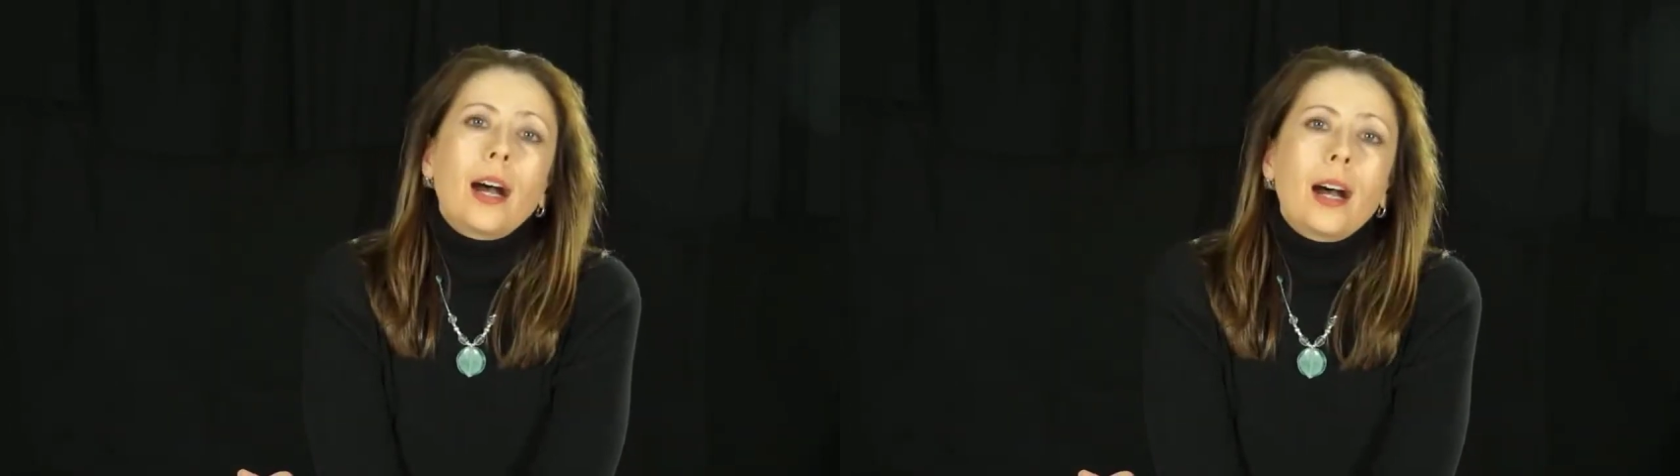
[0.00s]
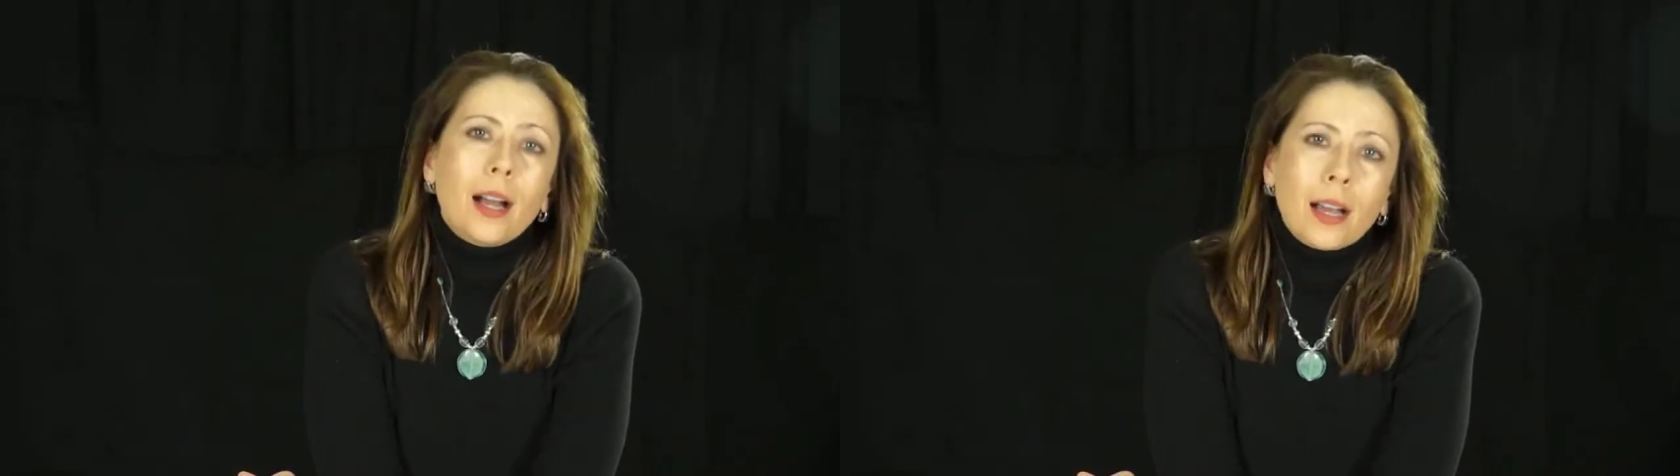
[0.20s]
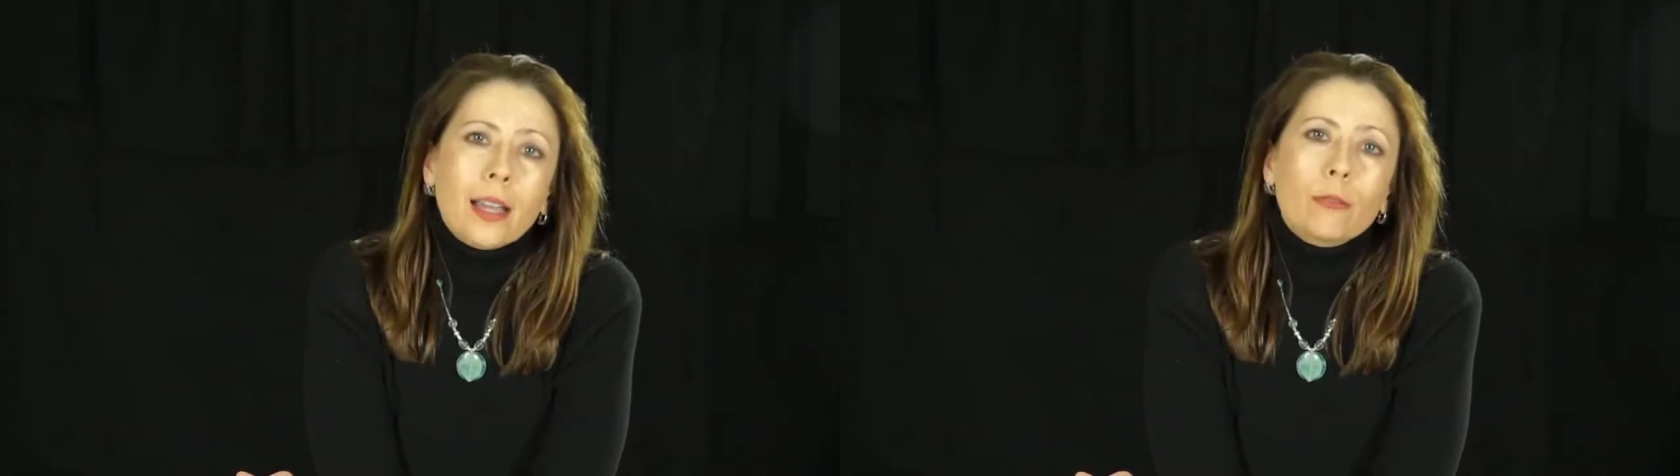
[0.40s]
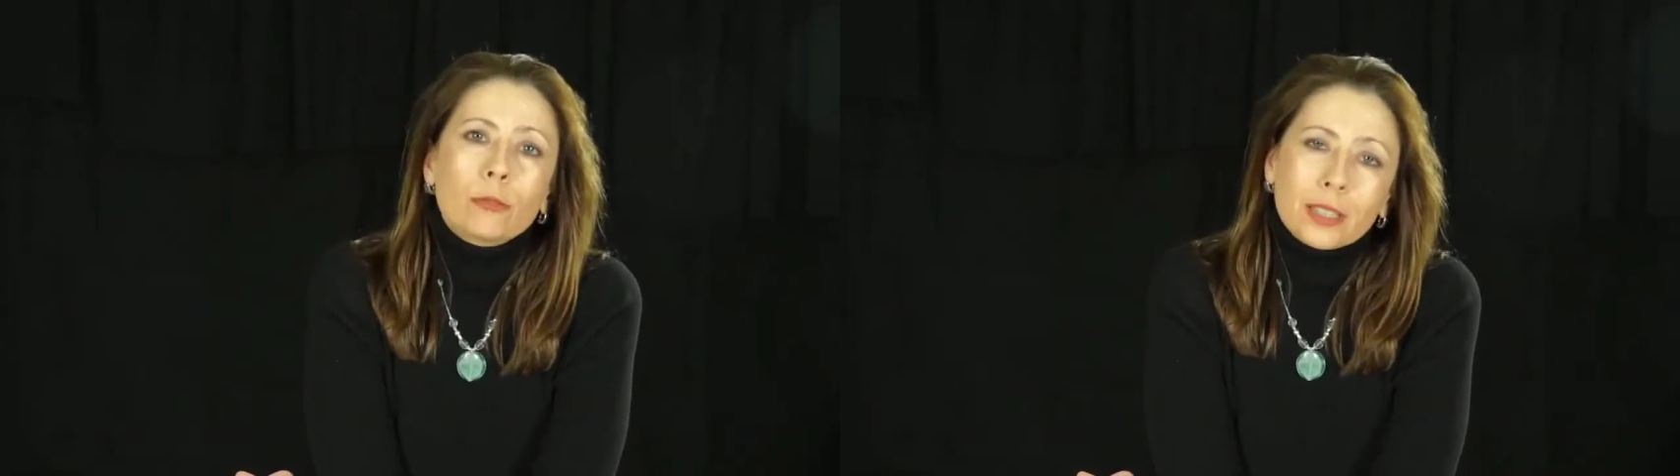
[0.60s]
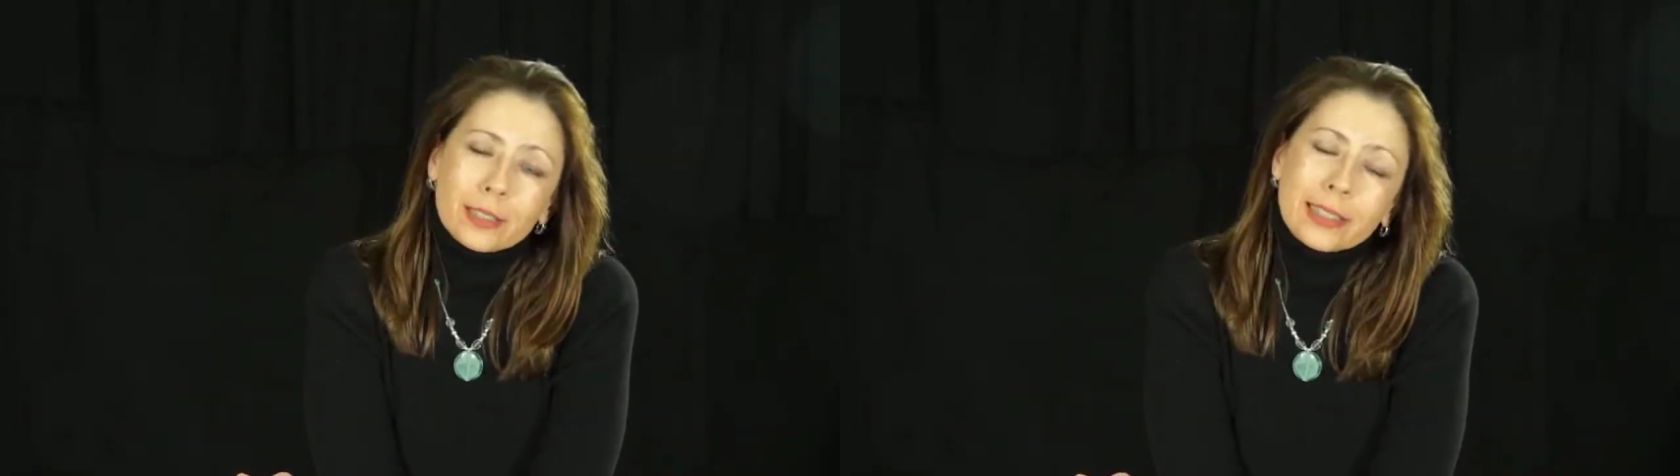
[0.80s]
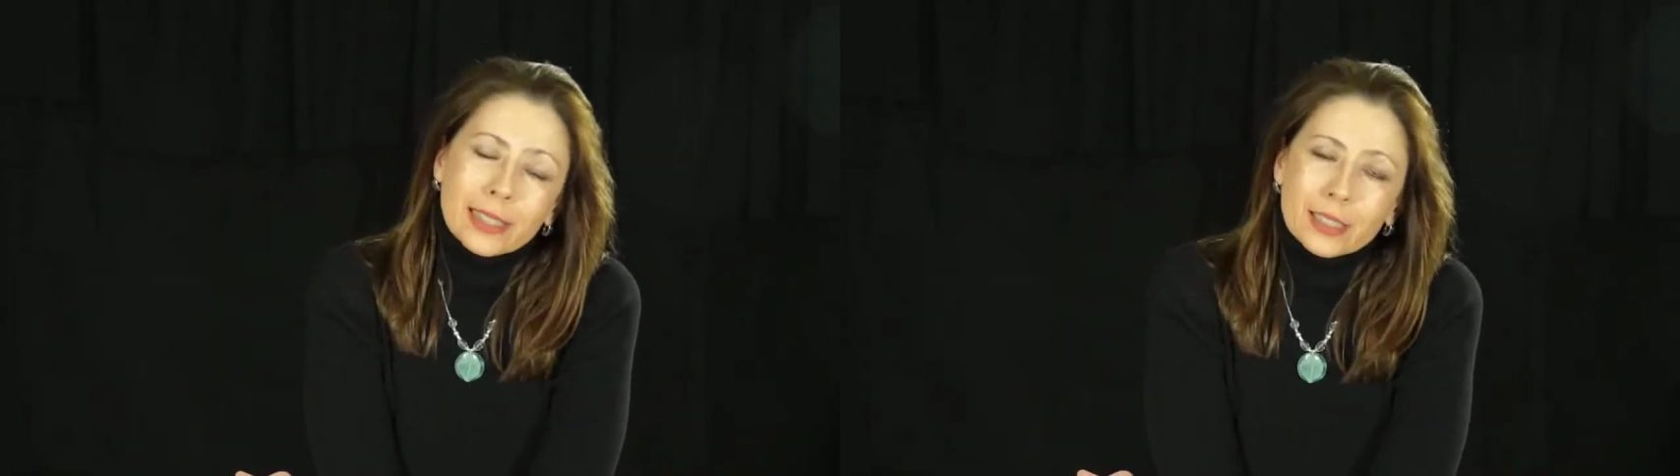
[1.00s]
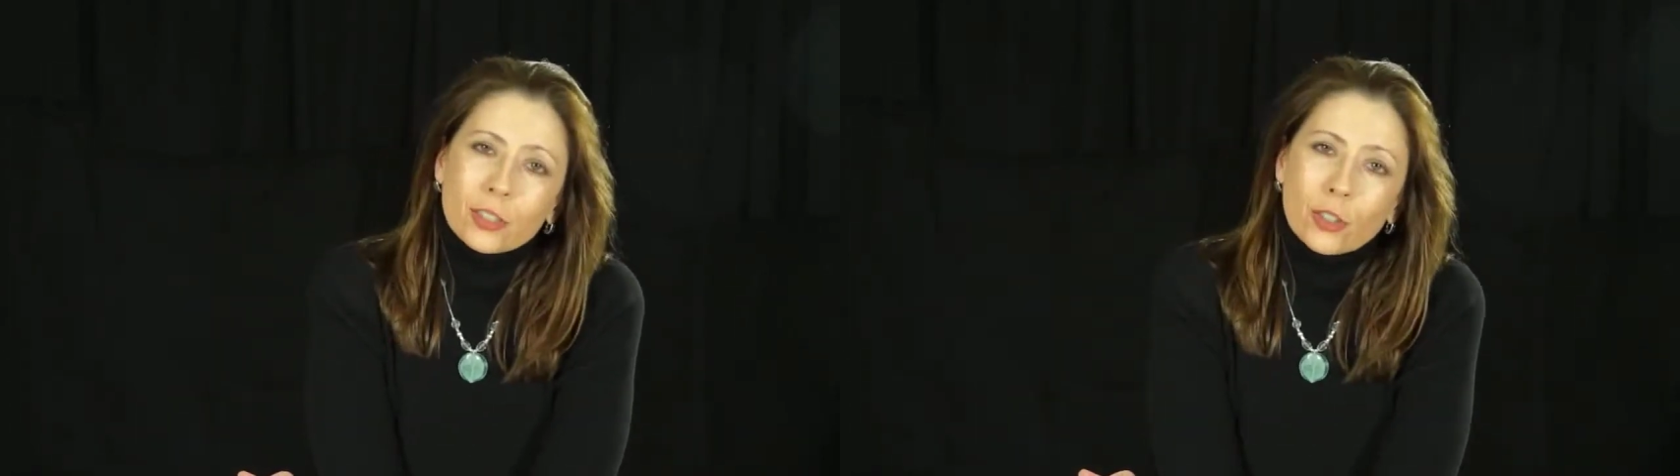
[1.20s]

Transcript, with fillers: I really need to